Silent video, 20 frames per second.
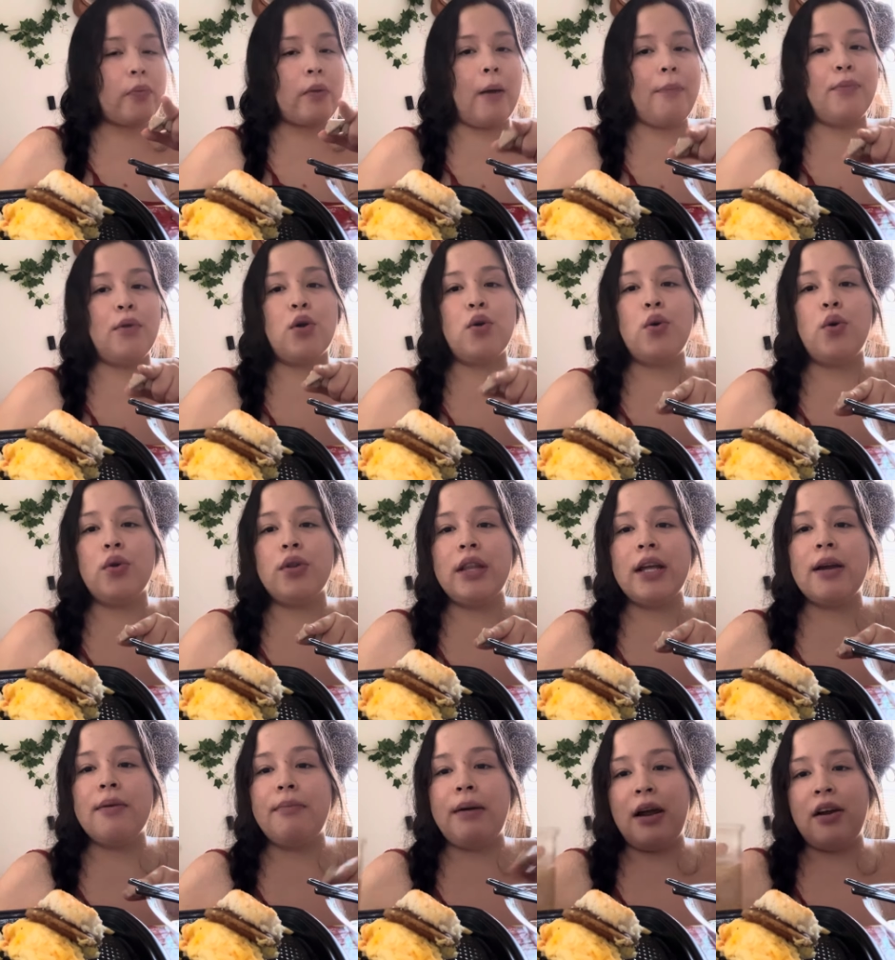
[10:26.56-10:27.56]
the cool
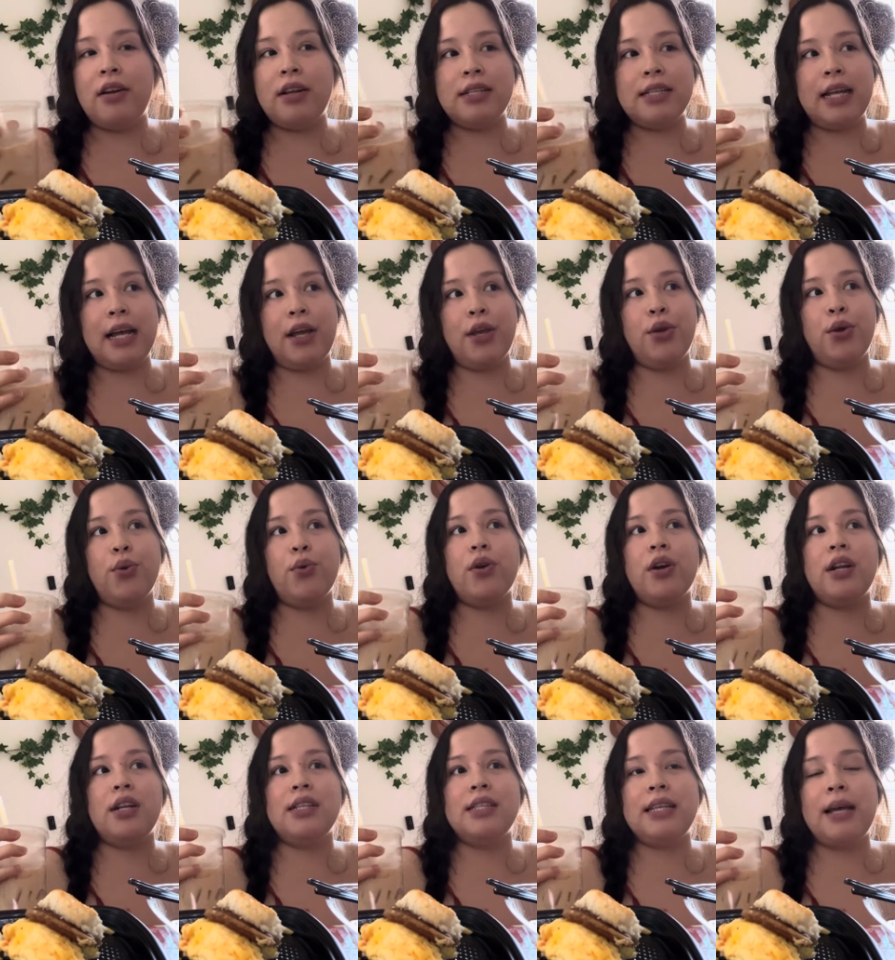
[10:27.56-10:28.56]
thing about it is that you
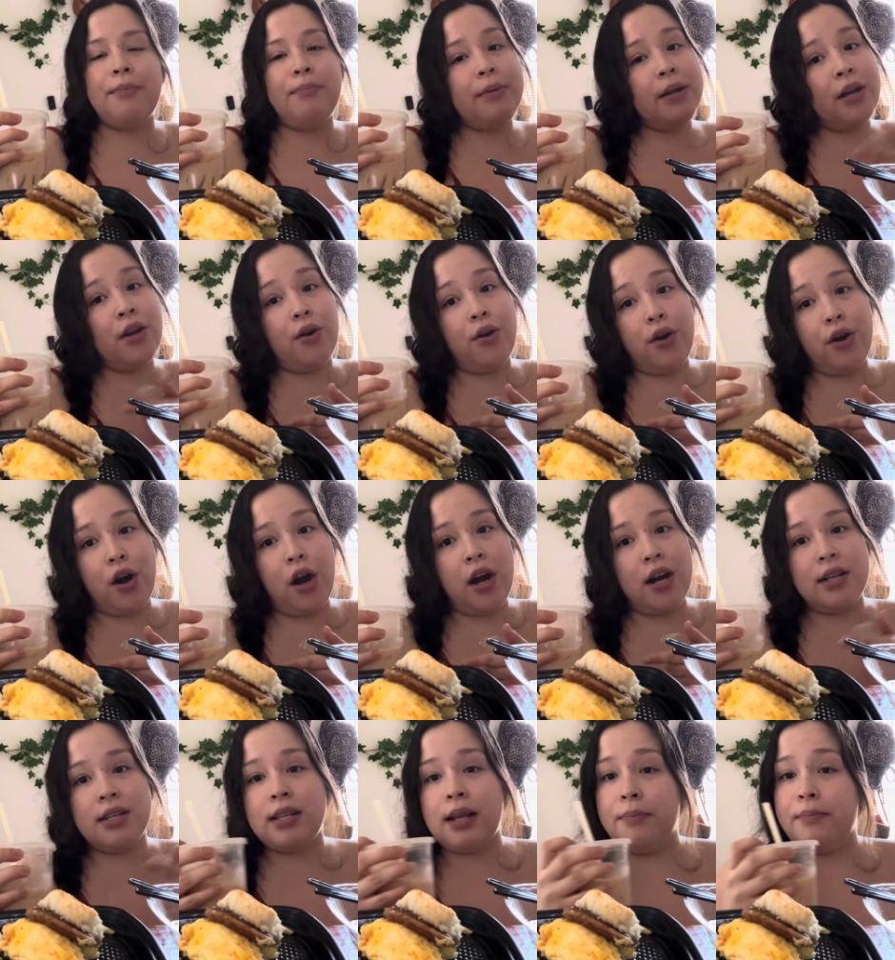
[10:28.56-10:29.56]
could accept it or not
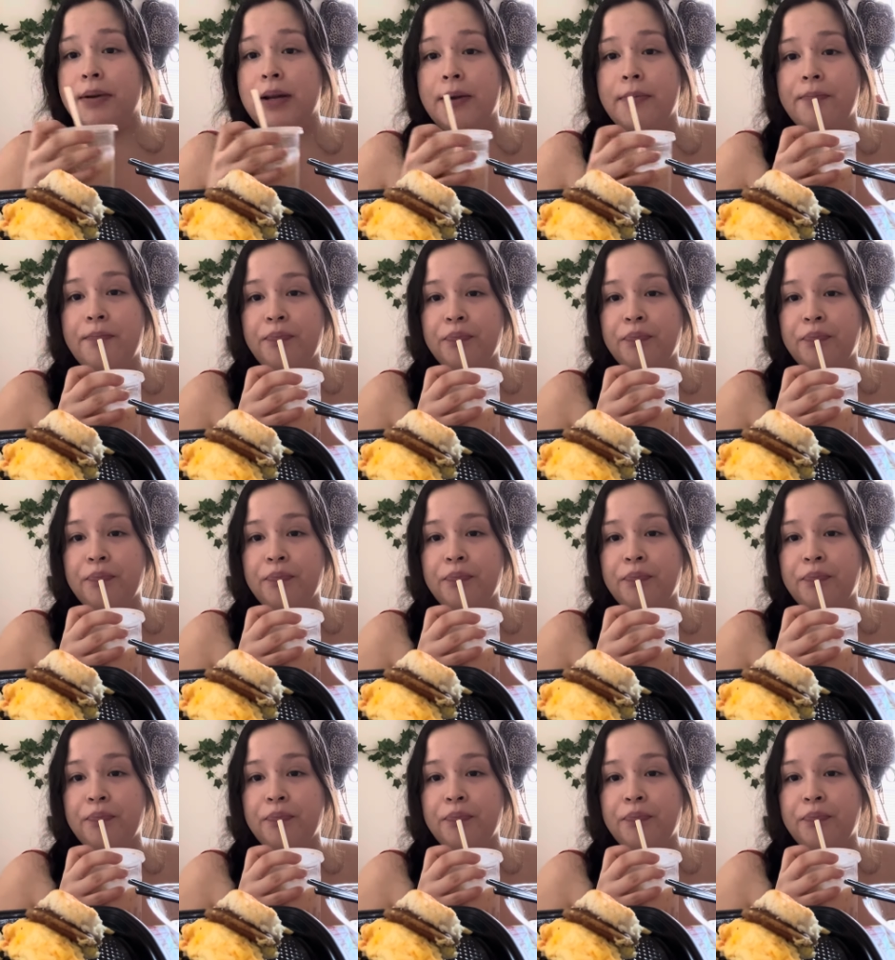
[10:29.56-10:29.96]
accept it